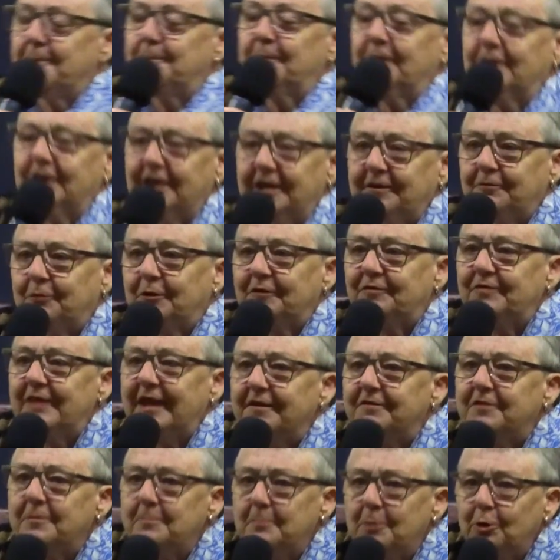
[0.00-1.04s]
I believe we've
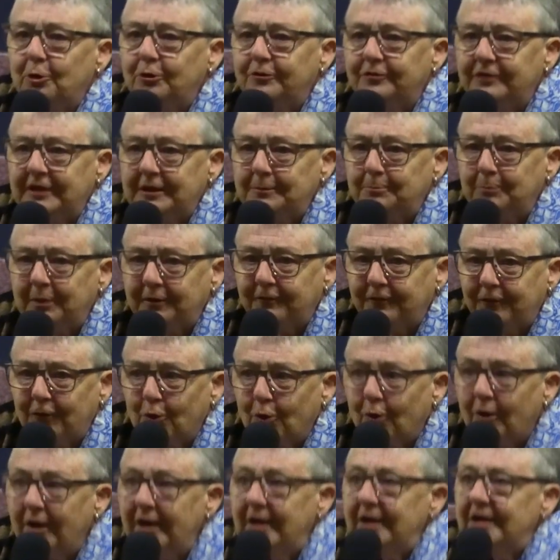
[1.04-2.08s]
never moved in
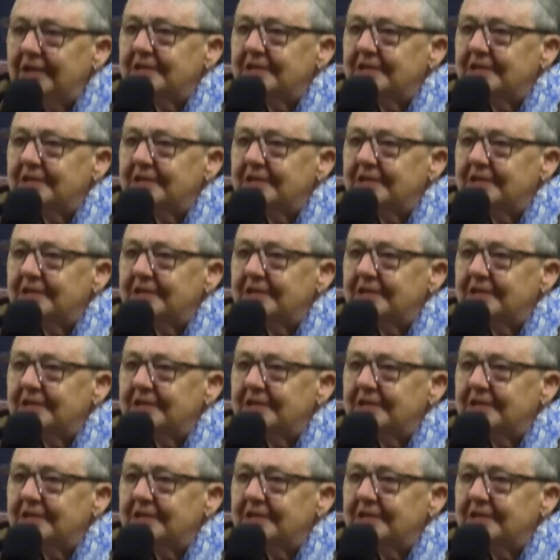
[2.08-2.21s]
before,